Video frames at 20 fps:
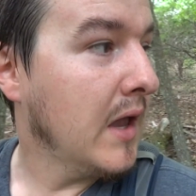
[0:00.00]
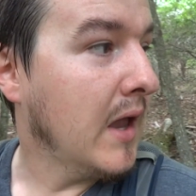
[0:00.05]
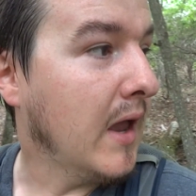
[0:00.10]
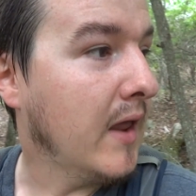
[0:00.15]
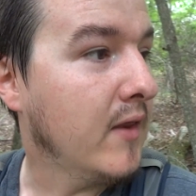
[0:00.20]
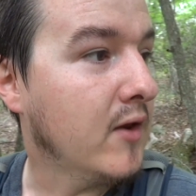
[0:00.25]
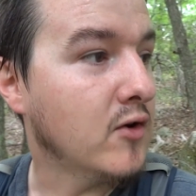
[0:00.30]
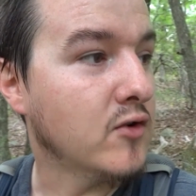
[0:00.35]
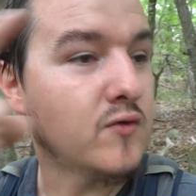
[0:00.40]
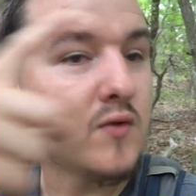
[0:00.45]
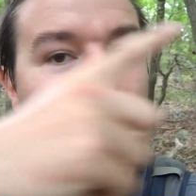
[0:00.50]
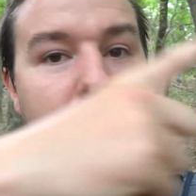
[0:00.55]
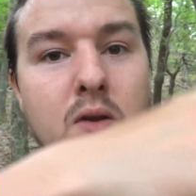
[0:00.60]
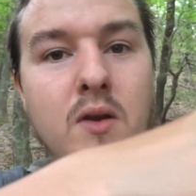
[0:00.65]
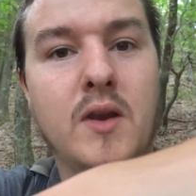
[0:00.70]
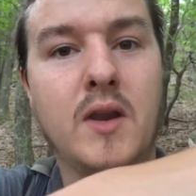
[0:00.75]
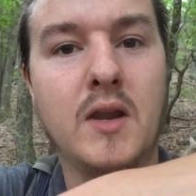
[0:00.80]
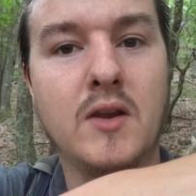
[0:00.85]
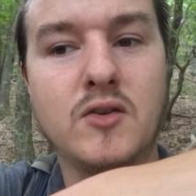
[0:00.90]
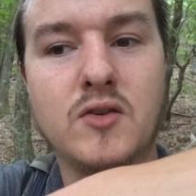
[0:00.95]
and there's
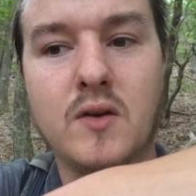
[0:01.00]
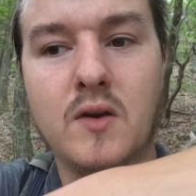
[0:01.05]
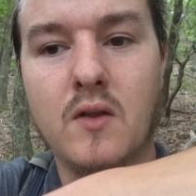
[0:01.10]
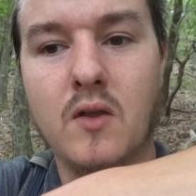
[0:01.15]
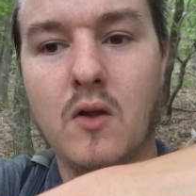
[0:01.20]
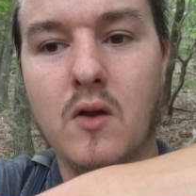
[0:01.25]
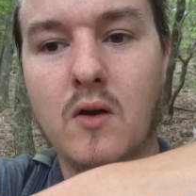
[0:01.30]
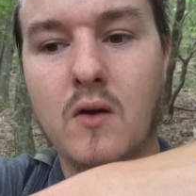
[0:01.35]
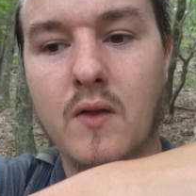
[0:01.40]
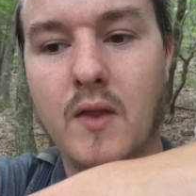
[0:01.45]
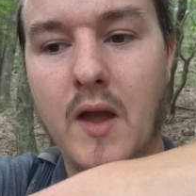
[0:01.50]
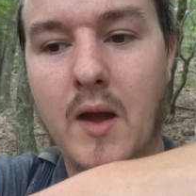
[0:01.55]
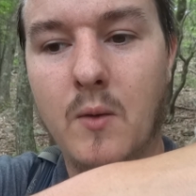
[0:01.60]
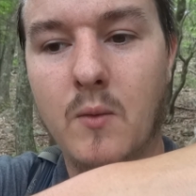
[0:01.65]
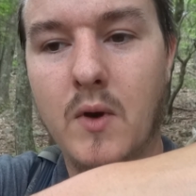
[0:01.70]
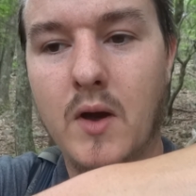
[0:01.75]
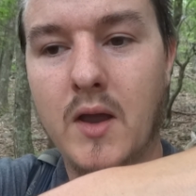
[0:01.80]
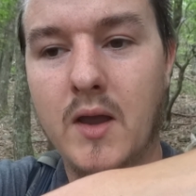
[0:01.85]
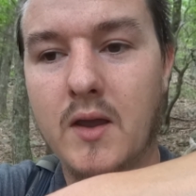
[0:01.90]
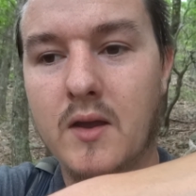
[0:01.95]
rhododendron and laurel that
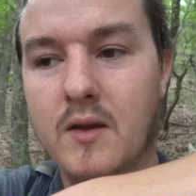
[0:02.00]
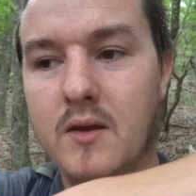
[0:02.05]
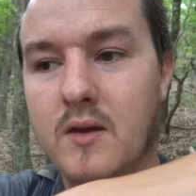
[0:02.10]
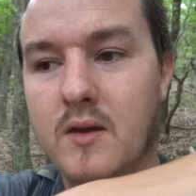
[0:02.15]
way,